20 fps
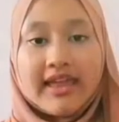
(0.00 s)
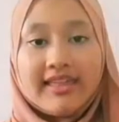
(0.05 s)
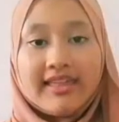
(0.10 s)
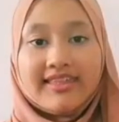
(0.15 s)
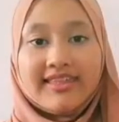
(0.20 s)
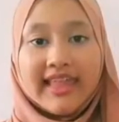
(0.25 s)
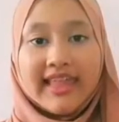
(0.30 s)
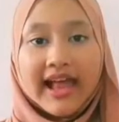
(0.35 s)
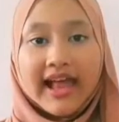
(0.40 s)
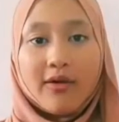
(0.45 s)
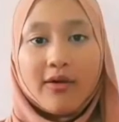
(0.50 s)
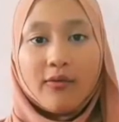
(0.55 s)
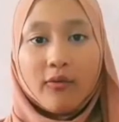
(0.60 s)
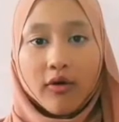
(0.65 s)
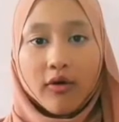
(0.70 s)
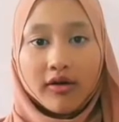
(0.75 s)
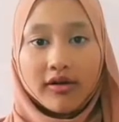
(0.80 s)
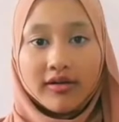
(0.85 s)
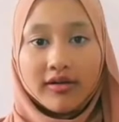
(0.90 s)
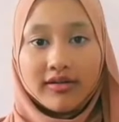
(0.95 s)
Cell
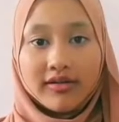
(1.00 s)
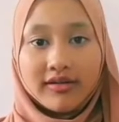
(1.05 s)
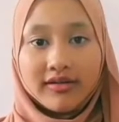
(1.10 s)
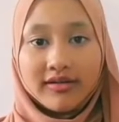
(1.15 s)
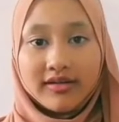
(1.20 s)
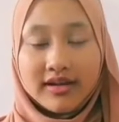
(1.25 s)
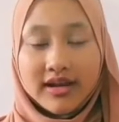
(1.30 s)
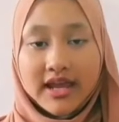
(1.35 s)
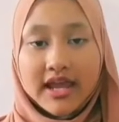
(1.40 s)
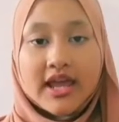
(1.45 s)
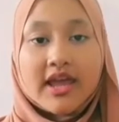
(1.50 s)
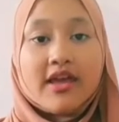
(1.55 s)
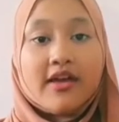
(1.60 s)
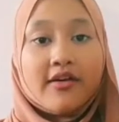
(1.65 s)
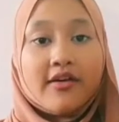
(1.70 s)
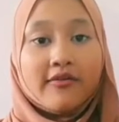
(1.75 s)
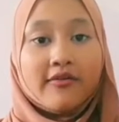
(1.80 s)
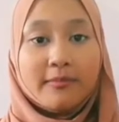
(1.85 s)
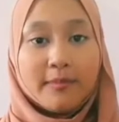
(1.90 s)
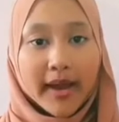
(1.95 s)
wall.
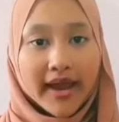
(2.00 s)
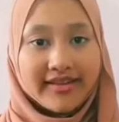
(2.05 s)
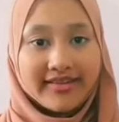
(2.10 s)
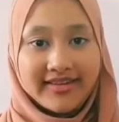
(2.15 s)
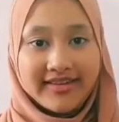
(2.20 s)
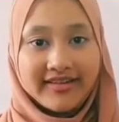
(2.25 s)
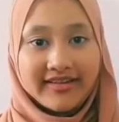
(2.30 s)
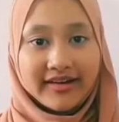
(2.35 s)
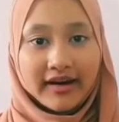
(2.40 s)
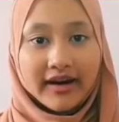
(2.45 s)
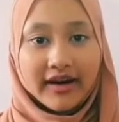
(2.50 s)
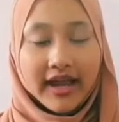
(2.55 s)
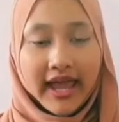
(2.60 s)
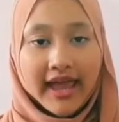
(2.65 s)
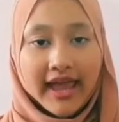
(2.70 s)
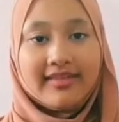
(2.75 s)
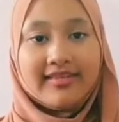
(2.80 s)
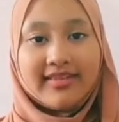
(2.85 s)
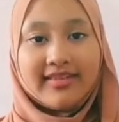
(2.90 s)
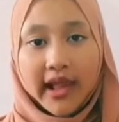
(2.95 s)
Bacteria
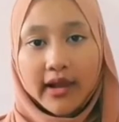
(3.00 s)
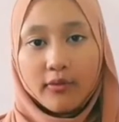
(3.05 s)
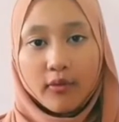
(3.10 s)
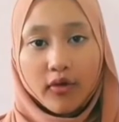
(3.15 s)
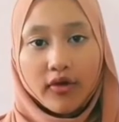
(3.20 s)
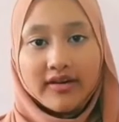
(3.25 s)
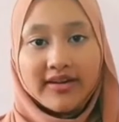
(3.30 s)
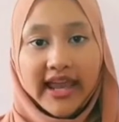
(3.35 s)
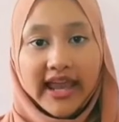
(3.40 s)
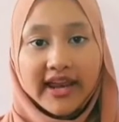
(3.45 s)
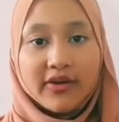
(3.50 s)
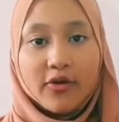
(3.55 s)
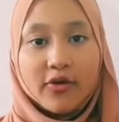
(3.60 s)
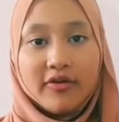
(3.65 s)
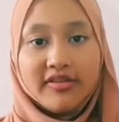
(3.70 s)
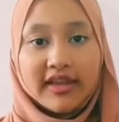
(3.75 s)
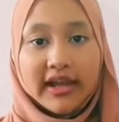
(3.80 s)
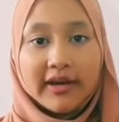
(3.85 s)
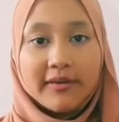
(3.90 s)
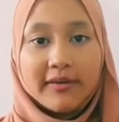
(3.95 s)
has cell wall that
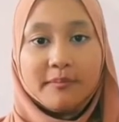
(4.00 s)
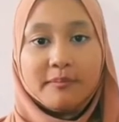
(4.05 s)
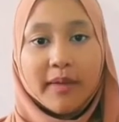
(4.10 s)
contain